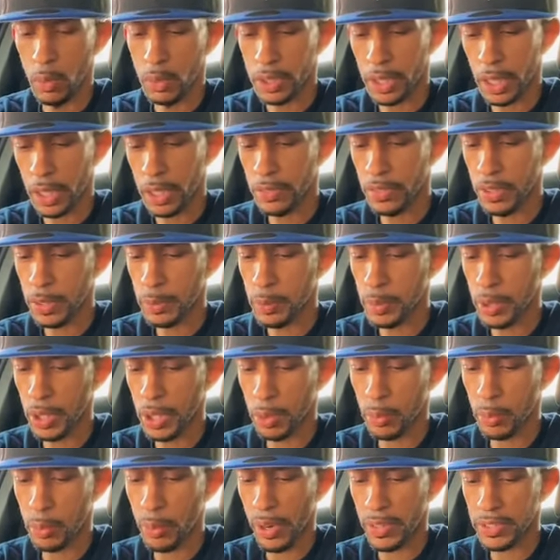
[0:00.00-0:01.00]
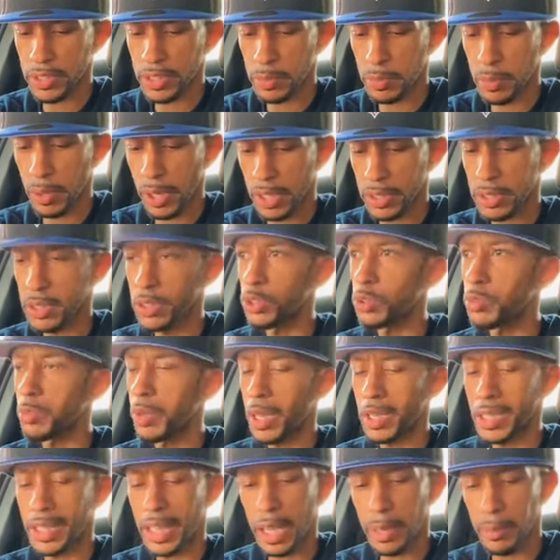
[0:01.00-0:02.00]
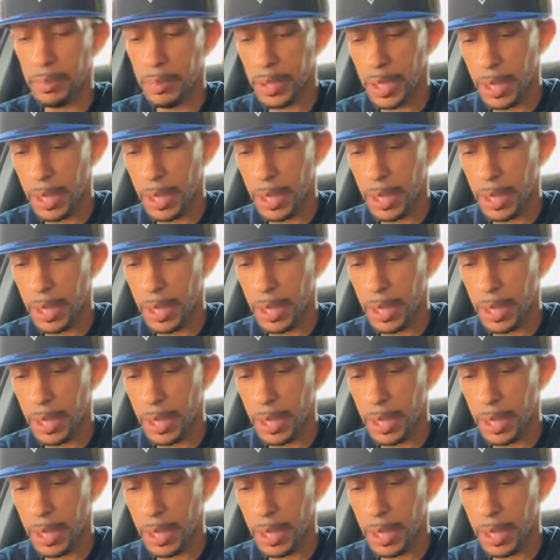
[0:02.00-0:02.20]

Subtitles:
Without a VPN or privacy browser, you may not